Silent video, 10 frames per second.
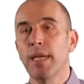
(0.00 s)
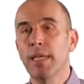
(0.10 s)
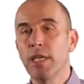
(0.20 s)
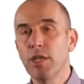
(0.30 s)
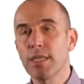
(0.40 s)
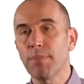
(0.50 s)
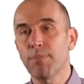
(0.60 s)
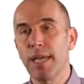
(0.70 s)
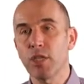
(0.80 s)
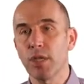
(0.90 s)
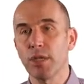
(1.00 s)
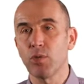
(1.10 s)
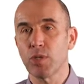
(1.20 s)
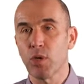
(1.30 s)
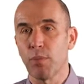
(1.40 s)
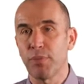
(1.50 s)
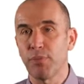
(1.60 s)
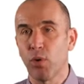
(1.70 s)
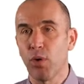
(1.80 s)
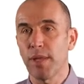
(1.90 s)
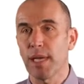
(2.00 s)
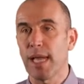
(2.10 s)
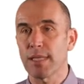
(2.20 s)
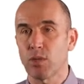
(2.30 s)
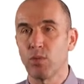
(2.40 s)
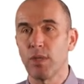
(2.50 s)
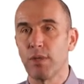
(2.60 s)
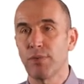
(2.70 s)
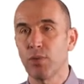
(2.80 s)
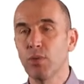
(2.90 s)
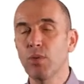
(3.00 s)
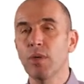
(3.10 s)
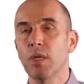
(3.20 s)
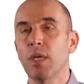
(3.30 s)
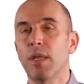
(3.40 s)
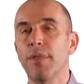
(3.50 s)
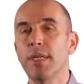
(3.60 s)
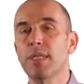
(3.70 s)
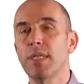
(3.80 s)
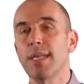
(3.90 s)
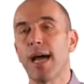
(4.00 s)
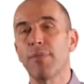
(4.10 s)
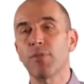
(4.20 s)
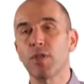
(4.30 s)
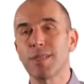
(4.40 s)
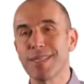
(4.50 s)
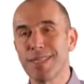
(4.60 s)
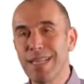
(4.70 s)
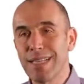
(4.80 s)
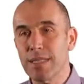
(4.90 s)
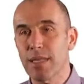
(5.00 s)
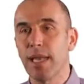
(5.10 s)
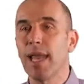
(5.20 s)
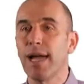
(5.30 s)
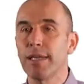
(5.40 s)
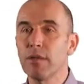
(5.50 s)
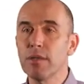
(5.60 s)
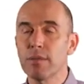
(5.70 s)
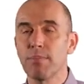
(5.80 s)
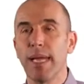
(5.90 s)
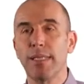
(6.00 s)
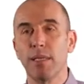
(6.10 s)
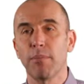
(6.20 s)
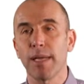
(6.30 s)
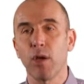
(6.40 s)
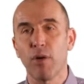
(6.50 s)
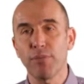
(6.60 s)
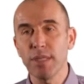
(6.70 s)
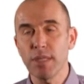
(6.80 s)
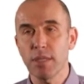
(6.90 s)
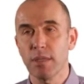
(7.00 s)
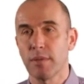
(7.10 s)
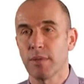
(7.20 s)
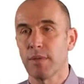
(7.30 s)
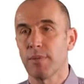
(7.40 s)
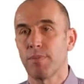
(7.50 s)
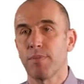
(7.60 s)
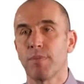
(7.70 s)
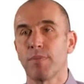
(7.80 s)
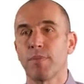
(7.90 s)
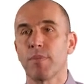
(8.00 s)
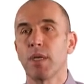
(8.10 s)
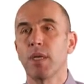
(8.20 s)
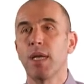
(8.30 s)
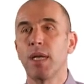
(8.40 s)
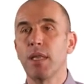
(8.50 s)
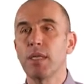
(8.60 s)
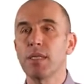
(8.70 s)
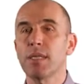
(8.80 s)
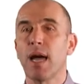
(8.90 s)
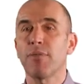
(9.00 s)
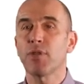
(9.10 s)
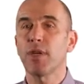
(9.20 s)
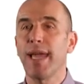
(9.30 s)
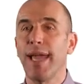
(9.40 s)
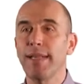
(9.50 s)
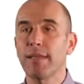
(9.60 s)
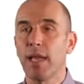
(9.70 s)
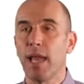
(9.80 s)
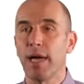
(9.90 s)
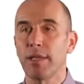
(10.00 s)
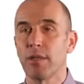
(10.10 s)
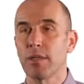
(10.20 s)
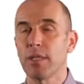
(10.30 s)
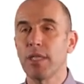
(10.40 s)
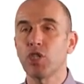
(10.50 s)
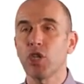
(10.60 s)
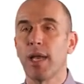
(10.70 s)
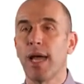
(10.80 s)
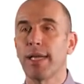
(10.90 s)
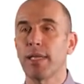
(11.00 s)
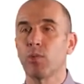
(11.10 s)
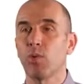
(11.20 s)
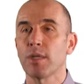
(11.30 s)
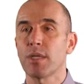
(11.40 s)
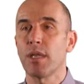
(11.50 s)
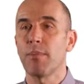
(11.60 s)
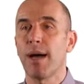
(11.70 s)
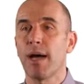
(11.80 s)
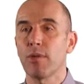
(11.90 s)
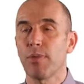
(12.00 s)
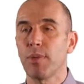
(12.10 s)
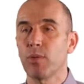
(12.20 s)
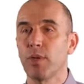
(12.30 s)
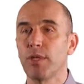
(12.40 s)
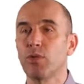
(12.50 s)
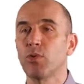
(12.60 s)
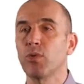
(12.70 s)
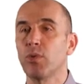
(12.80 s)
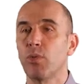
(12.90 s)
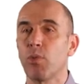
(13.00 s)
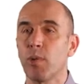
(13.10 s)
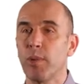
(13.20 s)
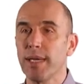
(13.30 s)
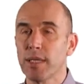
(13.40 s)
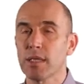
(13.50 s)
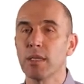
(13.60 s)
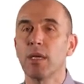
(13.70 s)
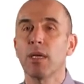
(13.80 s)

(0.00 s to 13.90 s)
Here is a patient you saw before, the class 2 div 2. This is after 6 aligners made in my office. And this is after 8 aligners. Each aligner was in the mouth between 2 to 3 weeks.